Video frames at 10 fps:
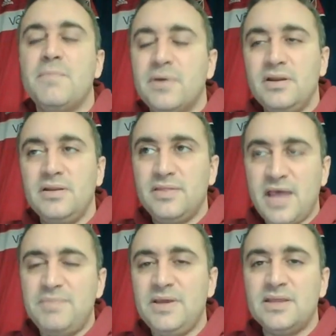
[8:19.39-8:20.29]
But
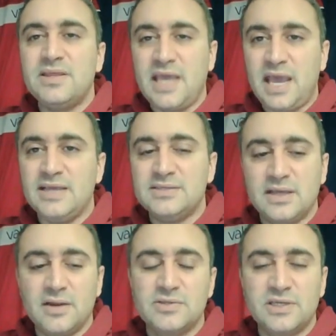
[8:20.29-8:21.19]
that being the case,
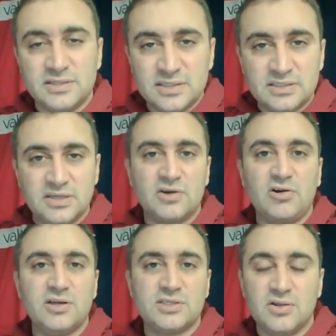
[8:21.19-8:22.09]
that it was consistent
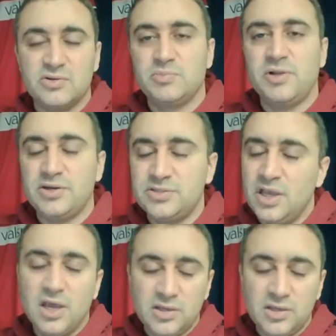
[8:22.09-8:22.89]
across all those players,